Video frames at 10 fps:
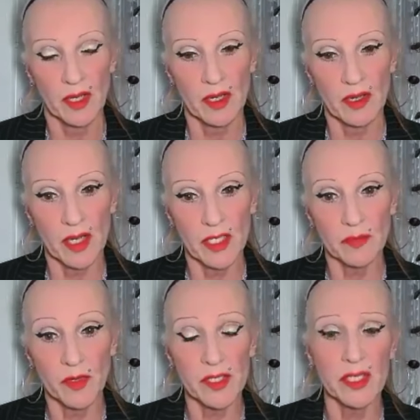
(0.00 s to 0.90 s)
uh,
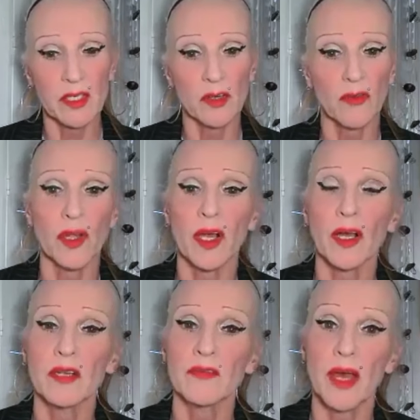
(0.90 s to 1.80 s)
HMRC can offer a
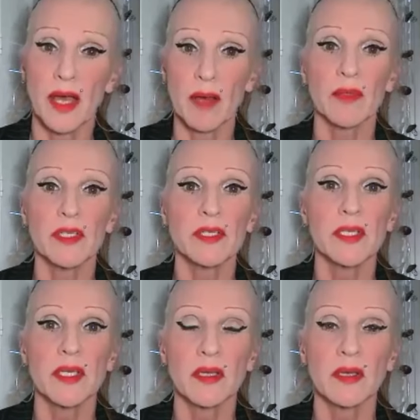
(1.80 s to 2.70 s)
kind of
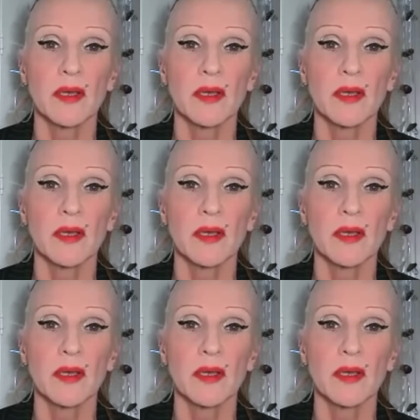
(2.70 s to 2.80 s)
amnesty